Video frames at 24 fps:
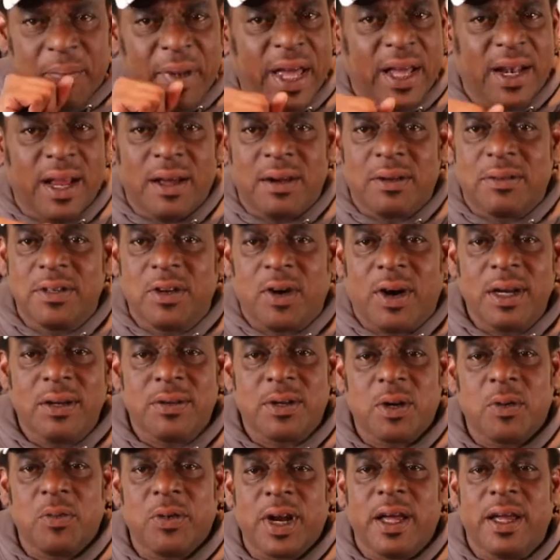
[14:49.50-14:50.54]
man, I don't know. I
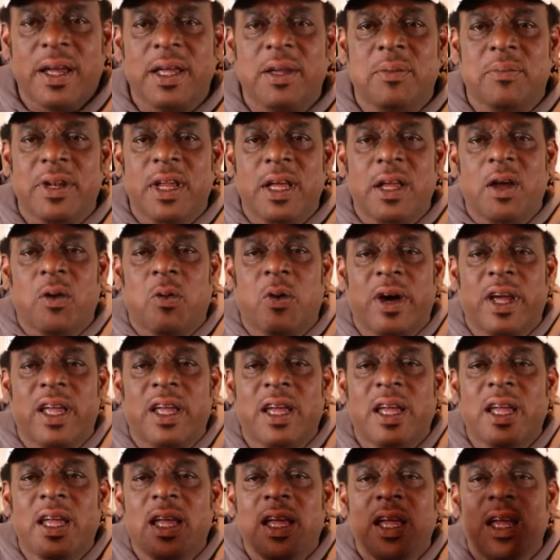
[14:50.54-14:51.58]
don't know what I ate. But
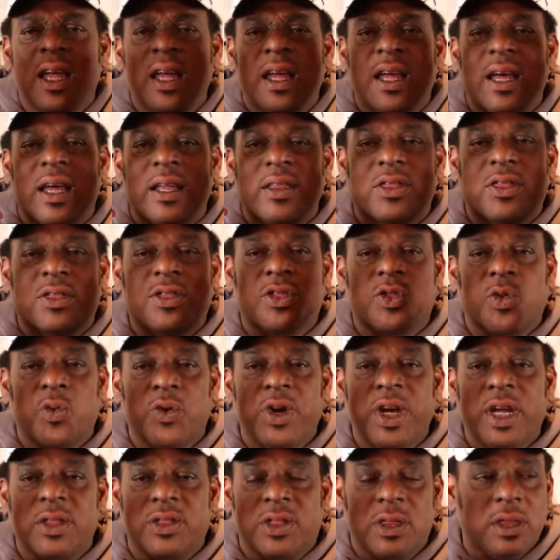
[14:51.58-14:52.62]
anyway,
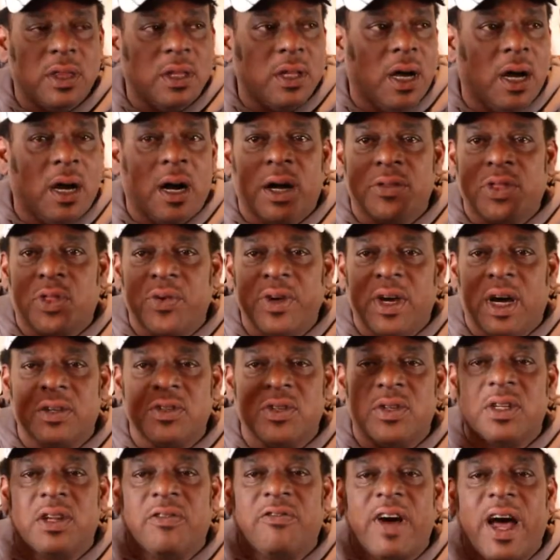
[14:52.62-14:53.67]
three, uh,
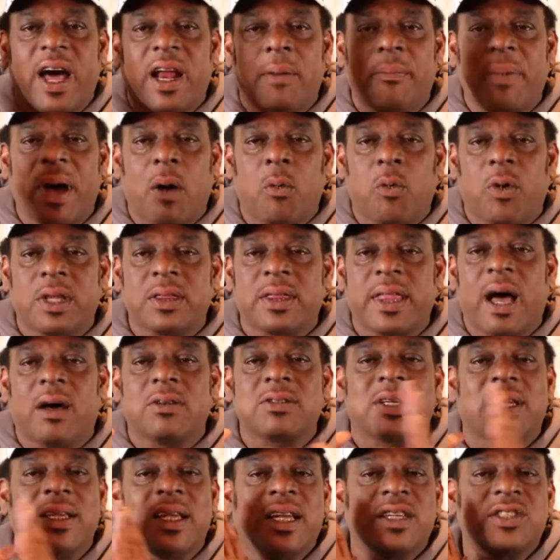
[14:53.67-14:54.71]
300 divided by
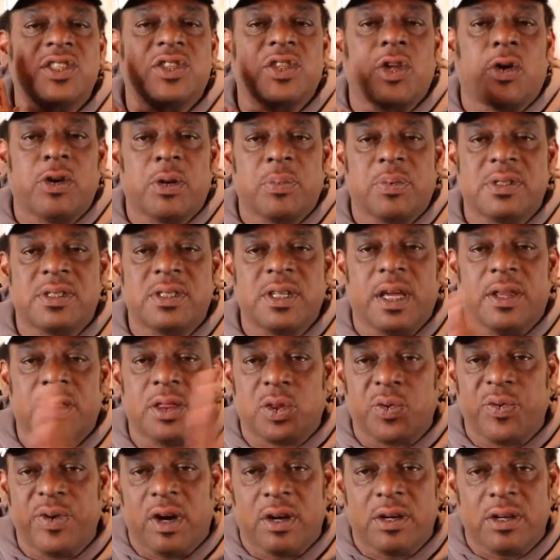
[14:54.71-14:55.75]
1,000 is
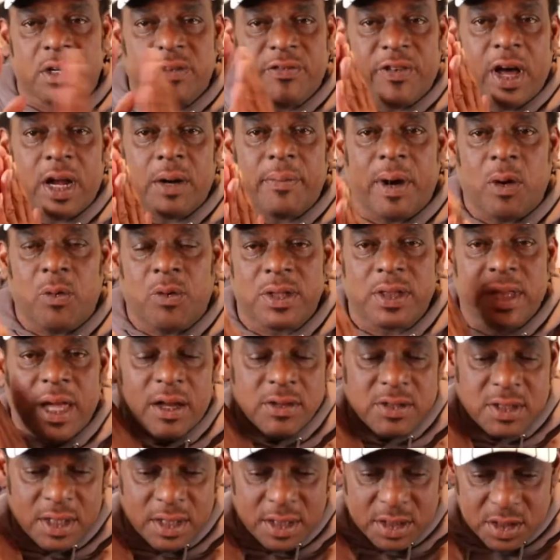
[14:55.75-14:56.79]
30%. 300 divided by
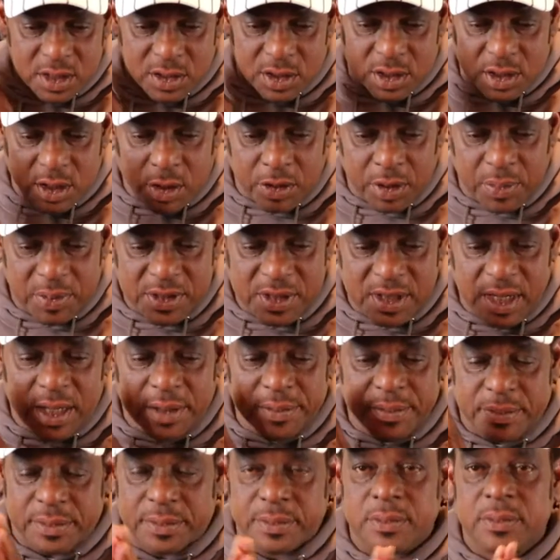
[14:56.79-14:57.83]
1,000 is
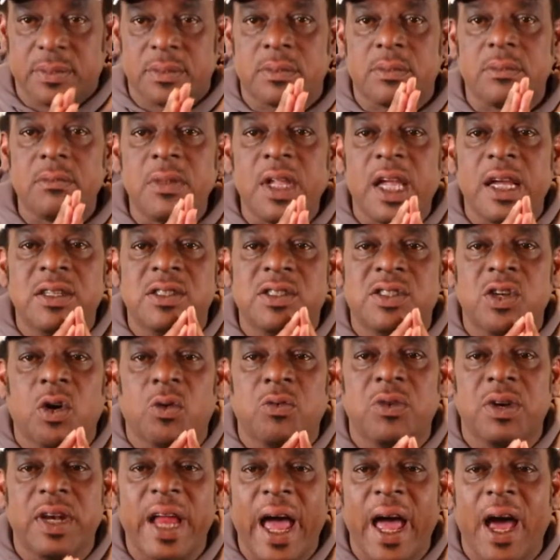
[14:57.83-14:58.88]
30%.
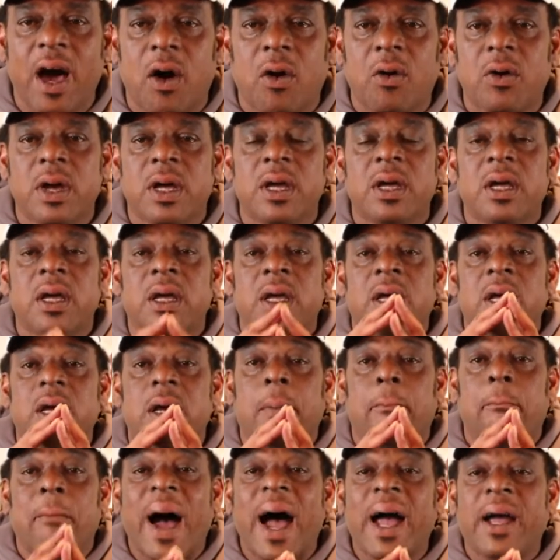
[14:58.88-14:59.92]
So now
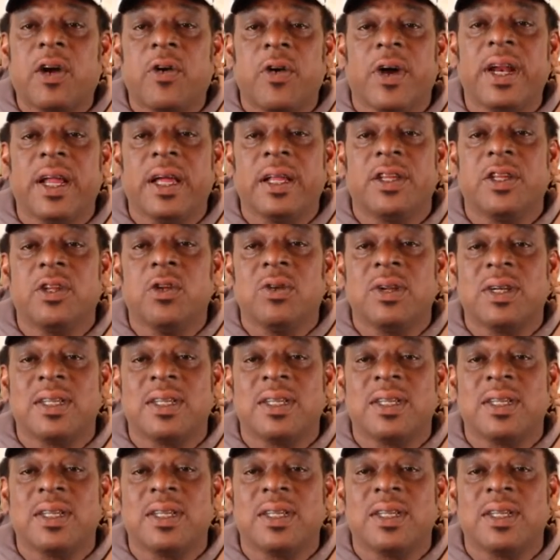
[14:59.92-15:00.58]
my credit